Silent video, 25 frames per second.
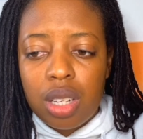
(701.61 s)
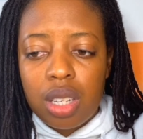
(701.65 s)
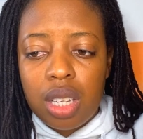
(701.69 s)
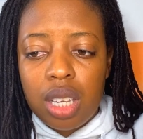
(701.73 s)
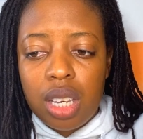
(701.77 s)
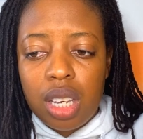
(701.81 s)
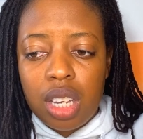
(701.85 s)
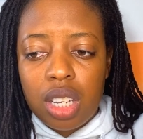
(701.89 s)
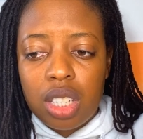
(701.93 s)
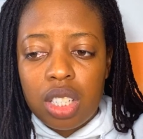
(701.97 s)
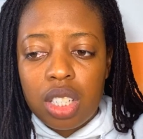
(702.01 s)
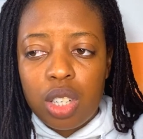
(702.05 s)
the
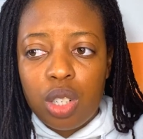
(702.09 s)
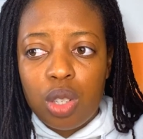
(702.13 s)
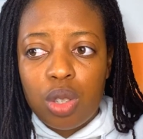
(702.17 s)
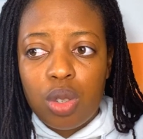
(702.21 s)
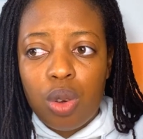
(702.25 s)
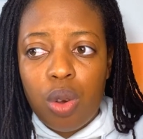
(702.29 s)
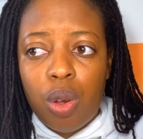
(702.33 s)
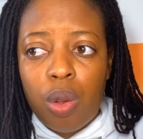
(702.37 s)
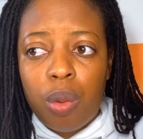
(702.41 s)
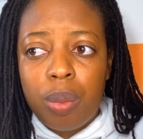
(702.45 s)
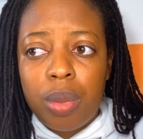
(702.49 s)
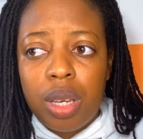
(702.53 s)
agent
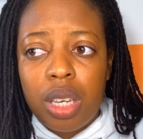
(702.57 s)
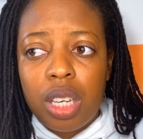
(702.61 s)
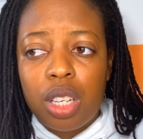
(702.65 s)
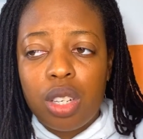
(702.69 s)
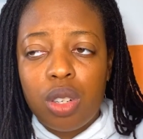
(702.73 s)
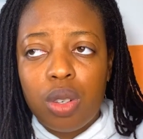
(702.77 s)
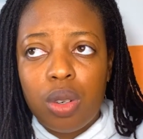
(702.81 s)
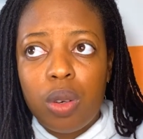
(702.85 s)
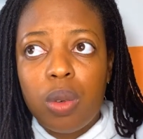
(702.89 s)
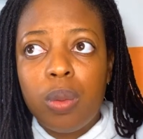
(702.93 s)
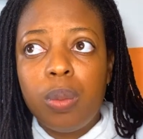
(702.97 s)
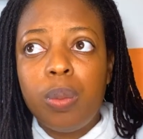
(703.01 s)
told me,
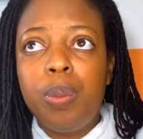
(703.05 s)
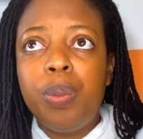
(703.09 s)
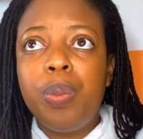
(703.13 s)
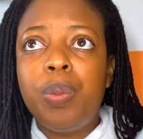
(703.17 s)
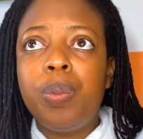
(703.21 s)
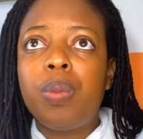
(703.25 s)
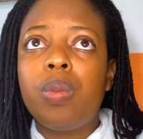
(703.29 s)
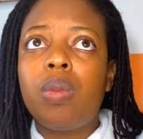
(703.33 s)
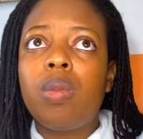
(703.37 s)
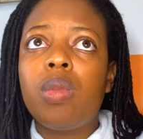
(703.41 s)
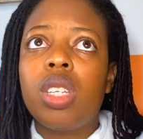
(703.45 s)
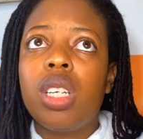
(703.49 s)

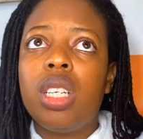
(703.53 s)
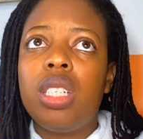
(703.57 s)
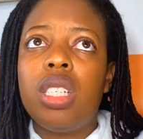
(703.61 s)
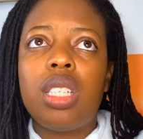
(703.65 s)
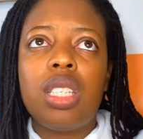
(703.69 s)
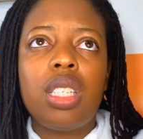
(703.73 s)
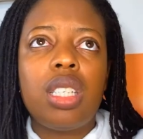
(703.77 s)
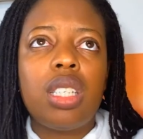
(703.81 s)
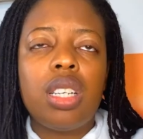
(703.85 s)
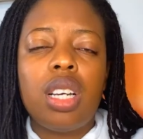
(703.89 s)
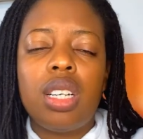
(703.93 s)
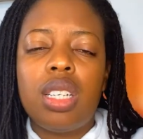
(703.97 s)

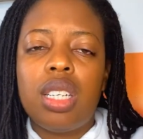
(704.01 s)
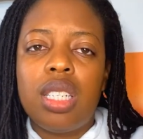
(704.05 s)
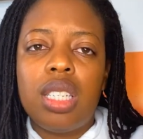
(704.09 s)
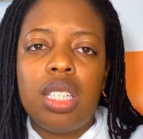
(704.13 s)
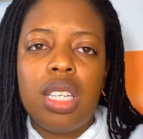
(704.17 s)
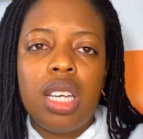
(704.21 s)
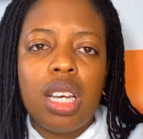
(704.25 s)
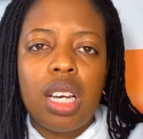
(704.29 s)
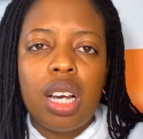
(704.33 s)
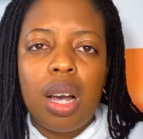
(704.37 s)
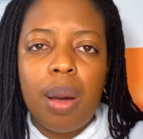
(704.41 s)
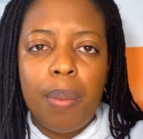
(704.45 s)
this is going to
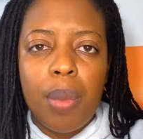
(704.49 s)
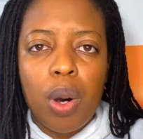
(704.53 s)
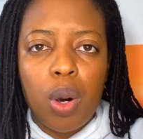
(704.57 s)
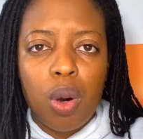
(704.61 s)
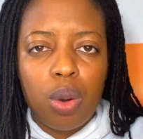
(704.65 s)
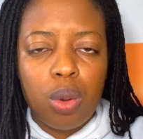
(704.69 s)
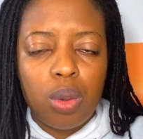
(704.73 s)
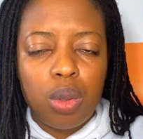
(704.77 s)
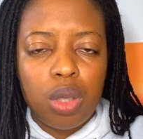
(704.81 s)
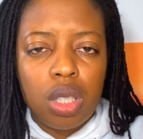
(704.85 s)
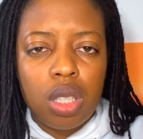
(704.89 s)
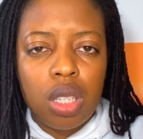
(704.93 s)
take
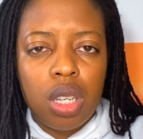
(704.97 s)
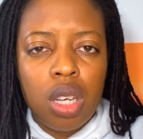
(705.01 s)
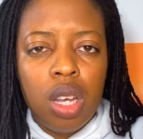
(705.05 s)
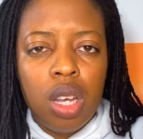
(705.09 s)
about